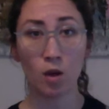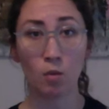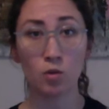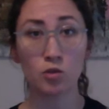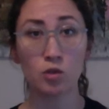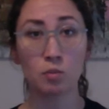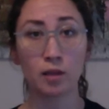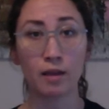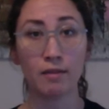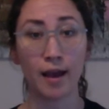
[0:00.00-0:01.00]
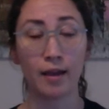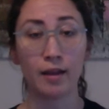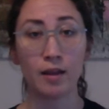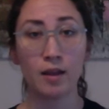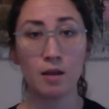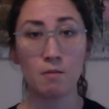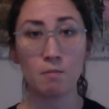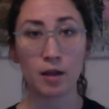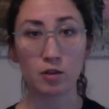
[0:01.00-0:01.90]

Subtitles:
I want you to play that by